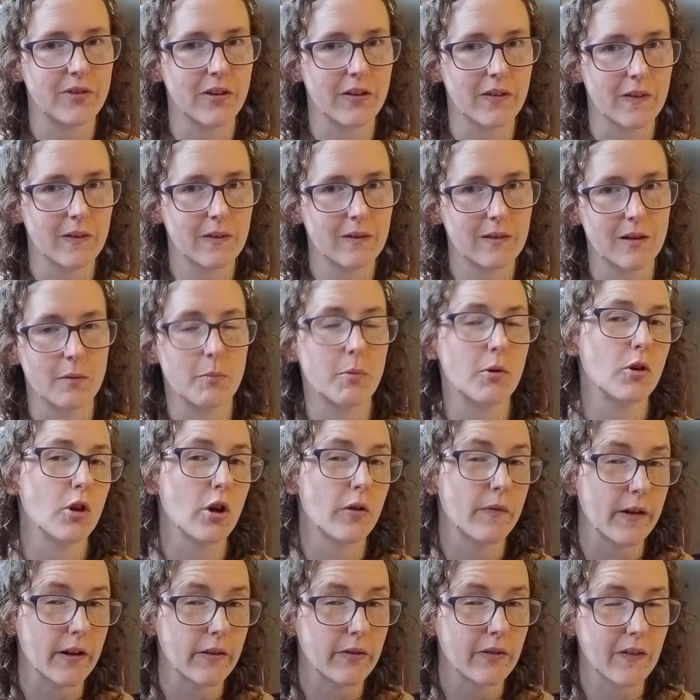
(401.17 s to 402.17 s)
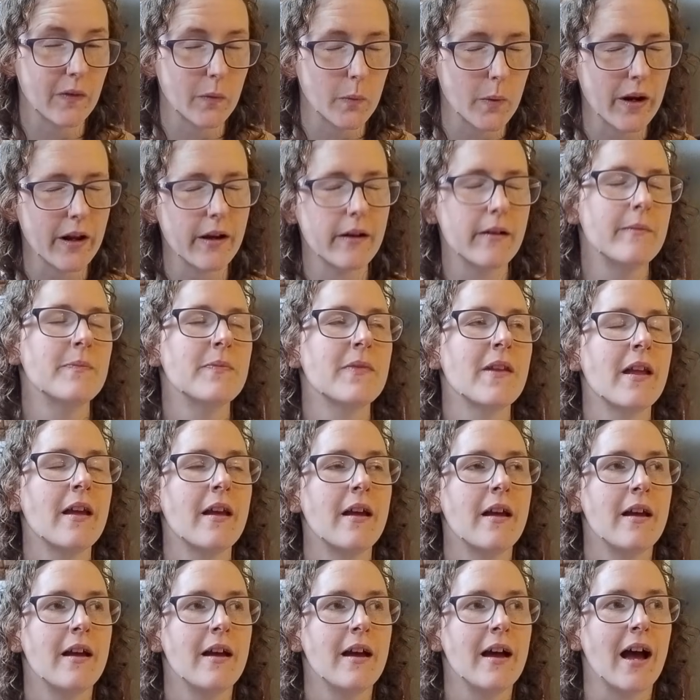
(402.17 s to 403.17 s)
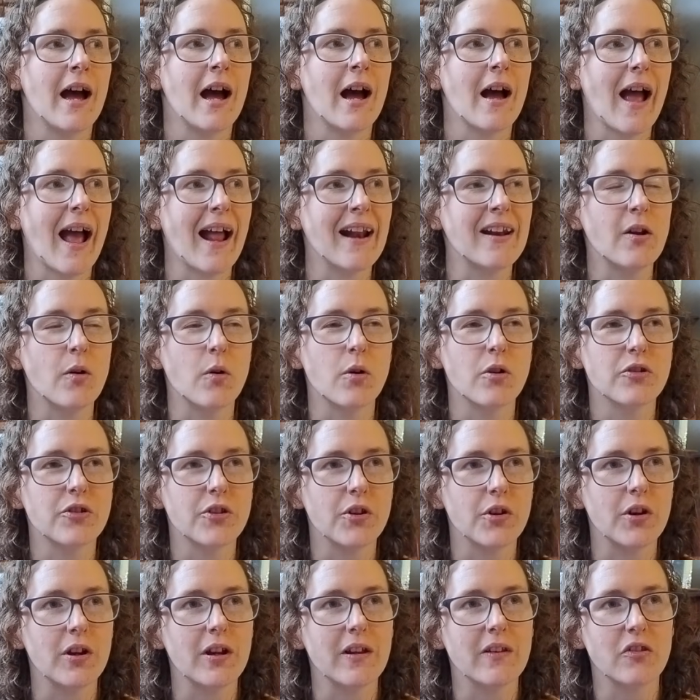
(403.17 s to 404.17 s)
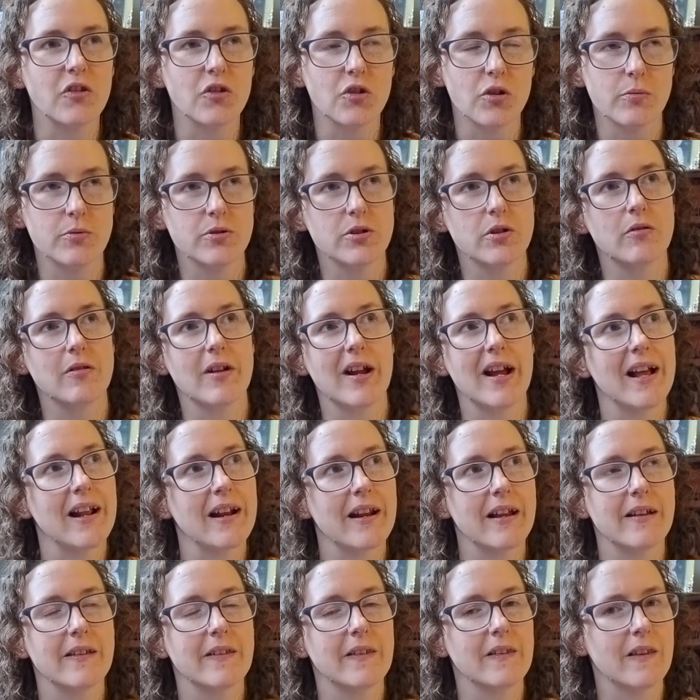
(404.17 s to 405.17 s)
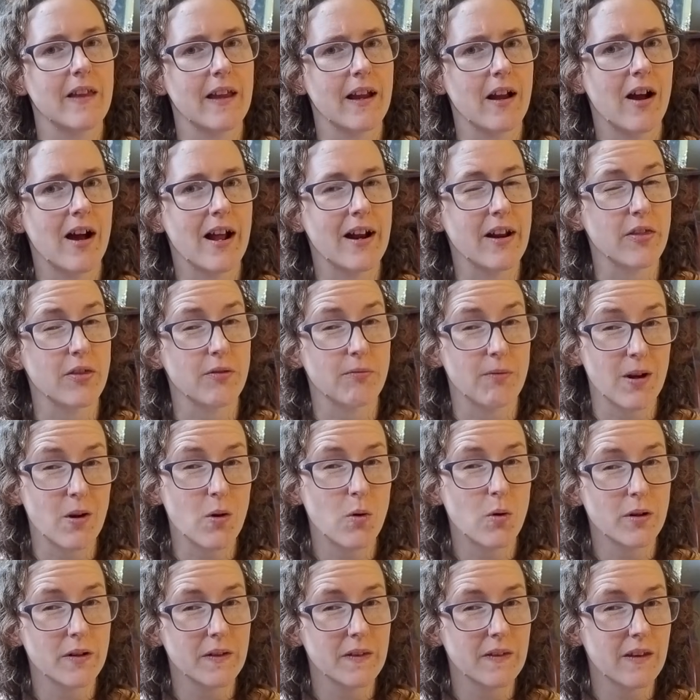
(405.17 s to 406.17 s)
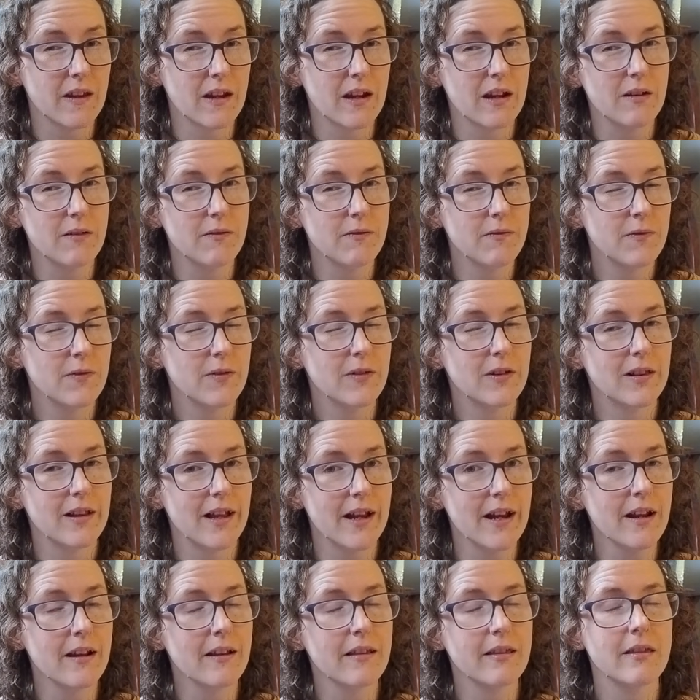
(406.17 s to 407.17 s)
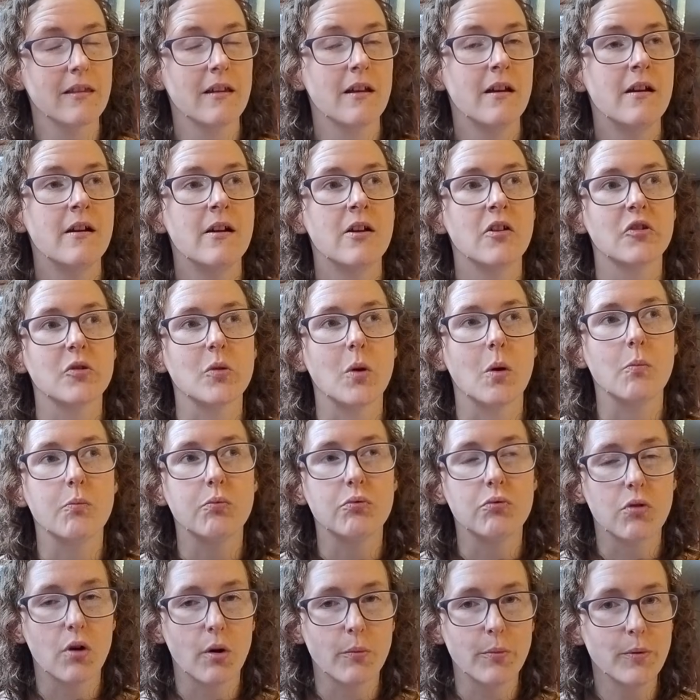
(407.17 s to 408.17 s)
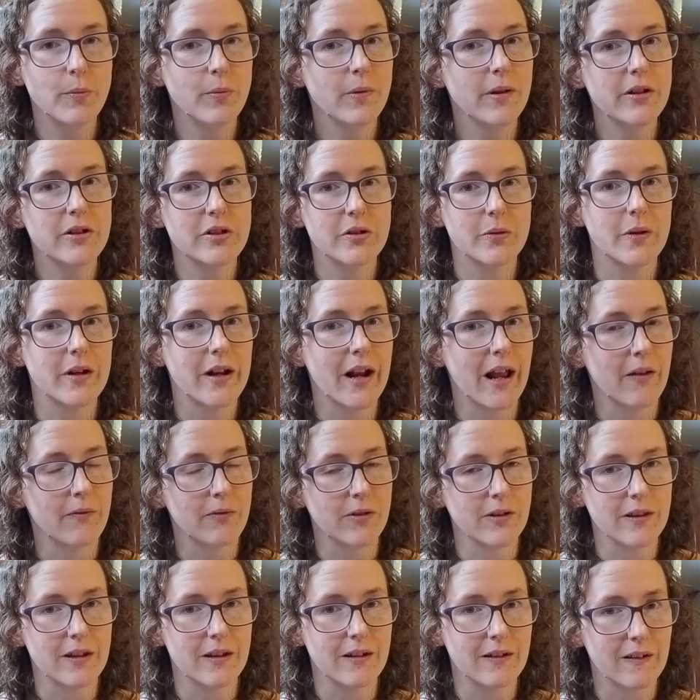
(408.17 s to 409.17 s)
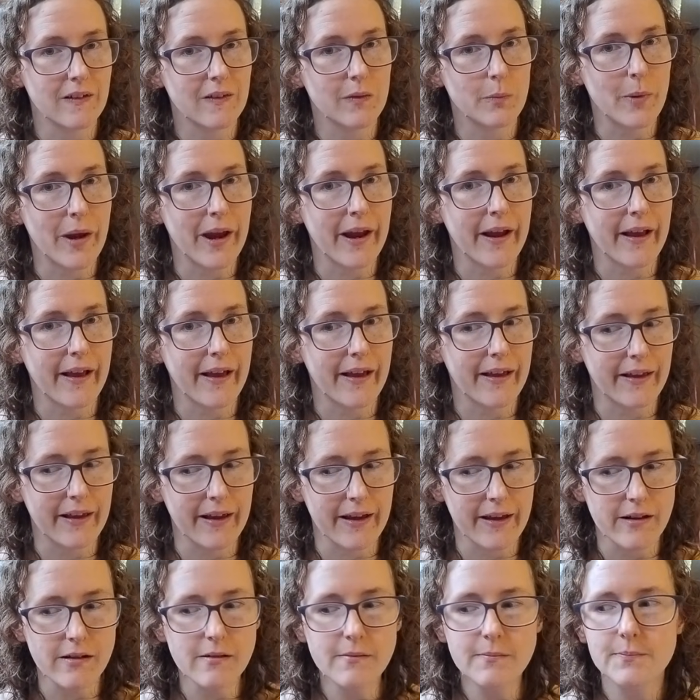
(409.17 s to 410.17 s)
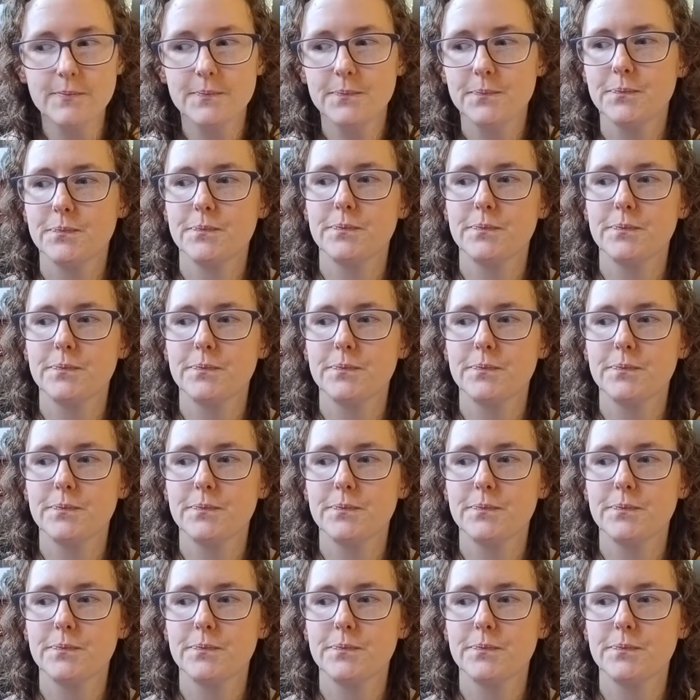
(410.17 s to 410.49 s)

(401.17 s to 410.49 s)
the pullover, the sweater. And it's drop shoulder and has like kind of 3/4 sleeve length. So I'll probably do it everything to spec again